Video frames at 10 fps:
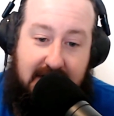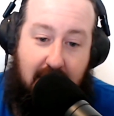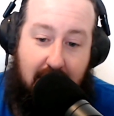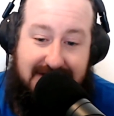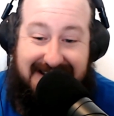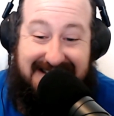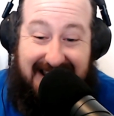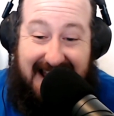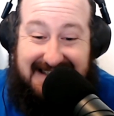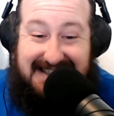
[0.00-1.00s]
yards in his
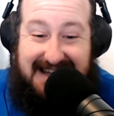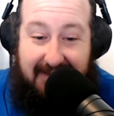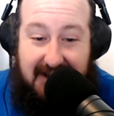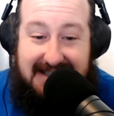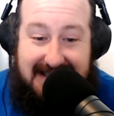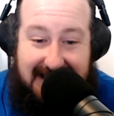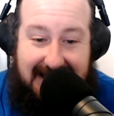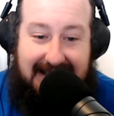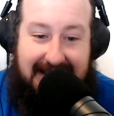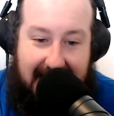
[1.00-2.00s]
last
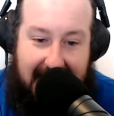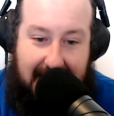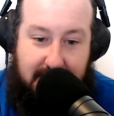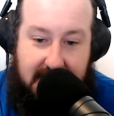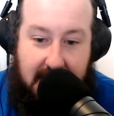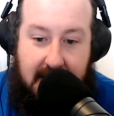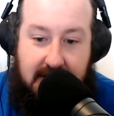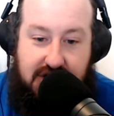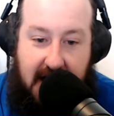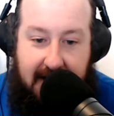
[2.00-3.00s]
seventeen games.
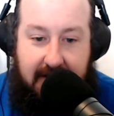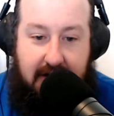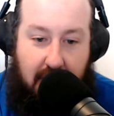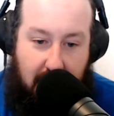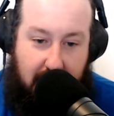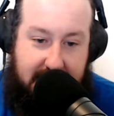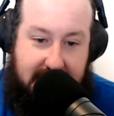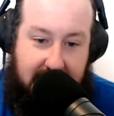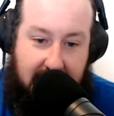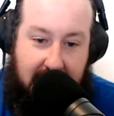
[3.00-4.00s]
Jalen
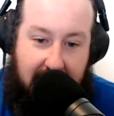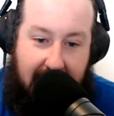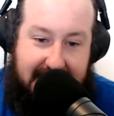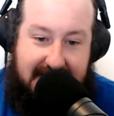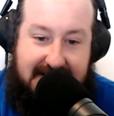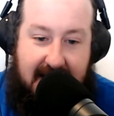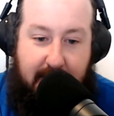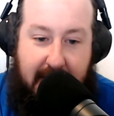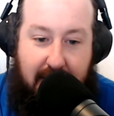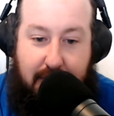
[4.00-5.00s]
Hurts has the same
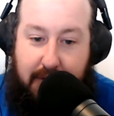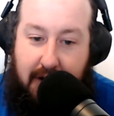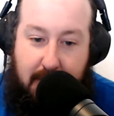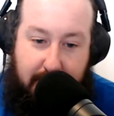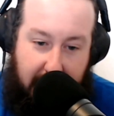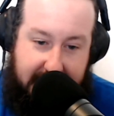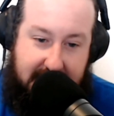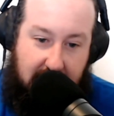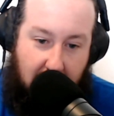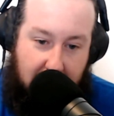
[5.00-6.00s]
amount of three hundred plus
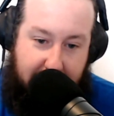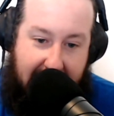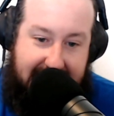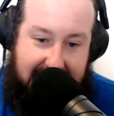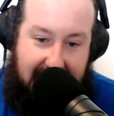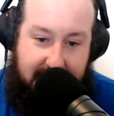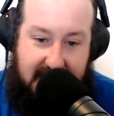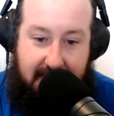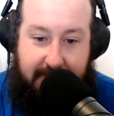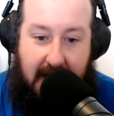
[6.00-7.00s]
yard passing games
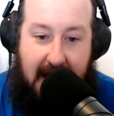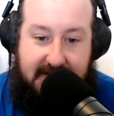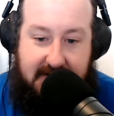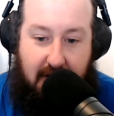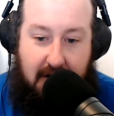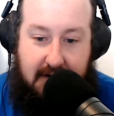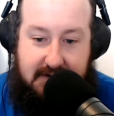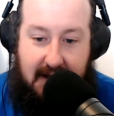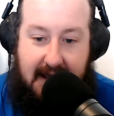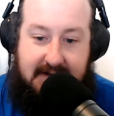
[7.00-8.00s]
in five
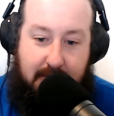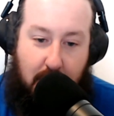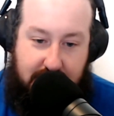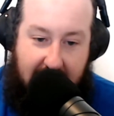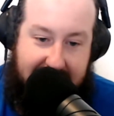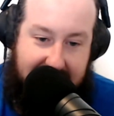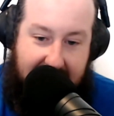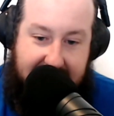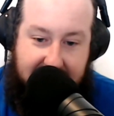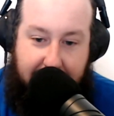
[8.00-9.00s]
starts as Lamar Jackson
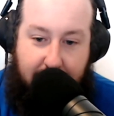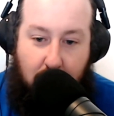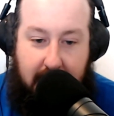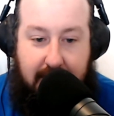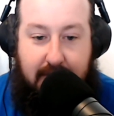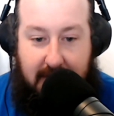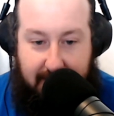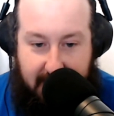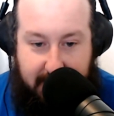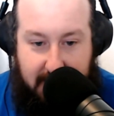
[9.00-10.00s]
has in forty-three of
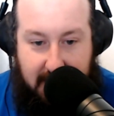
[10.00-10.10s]
them.